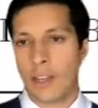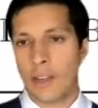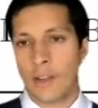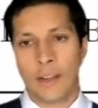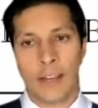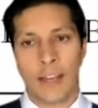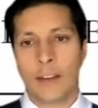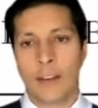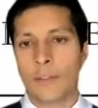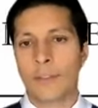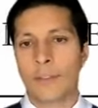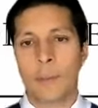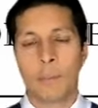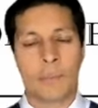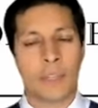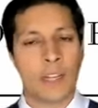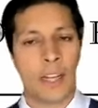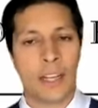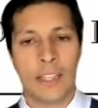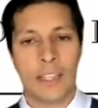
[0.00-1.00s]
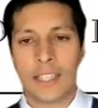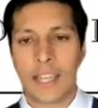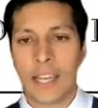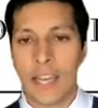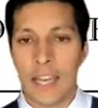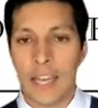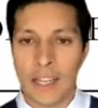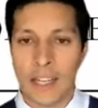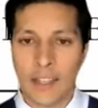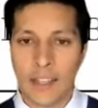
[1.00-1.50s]
it kind of flipped it on its
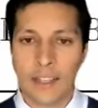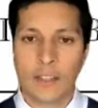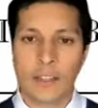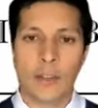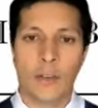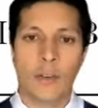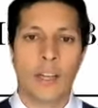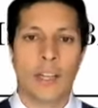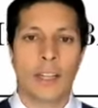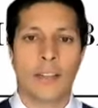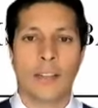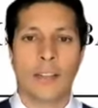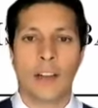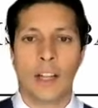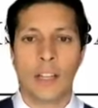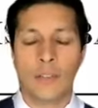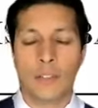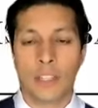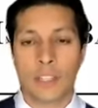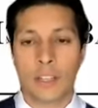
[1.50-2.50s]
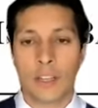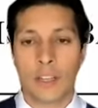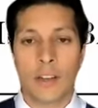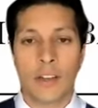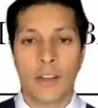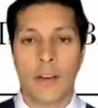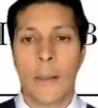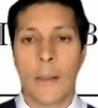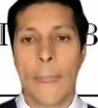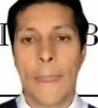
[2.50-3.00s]
head, you know, and all of a
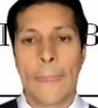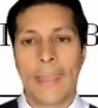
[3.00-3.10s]
sudden